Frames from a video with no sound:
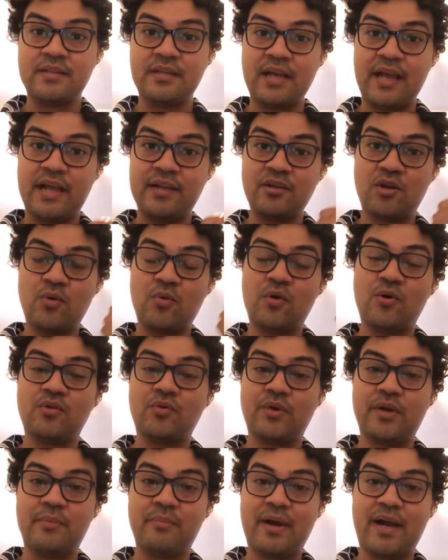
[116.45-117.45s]
and go all the
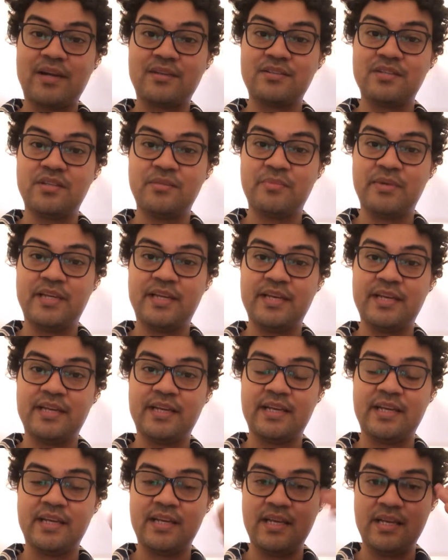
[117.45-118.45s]
way back to the
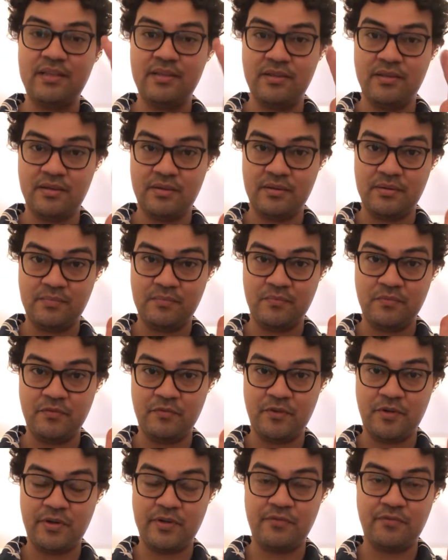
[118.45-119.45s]
beginning in the
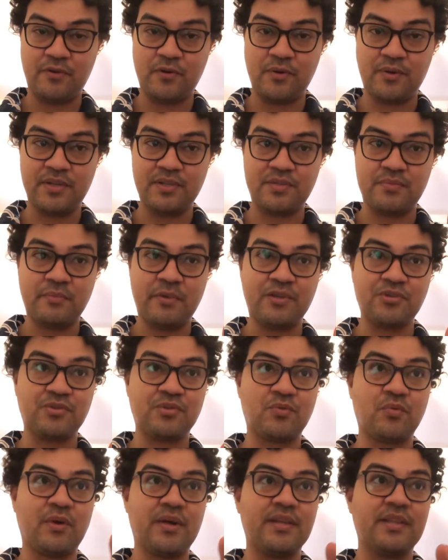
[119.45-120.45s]
very focused,
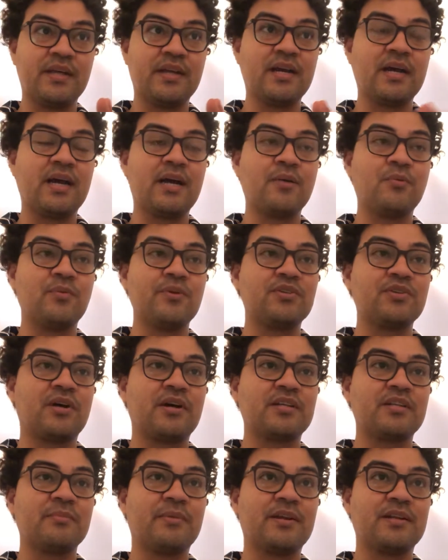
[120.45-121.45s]
measured way that we
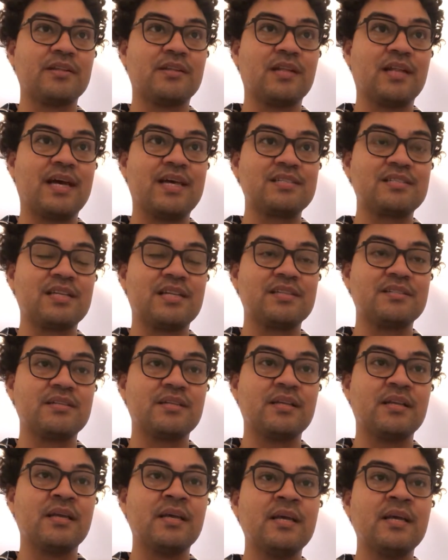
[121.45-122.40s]
talked about in the last lesson.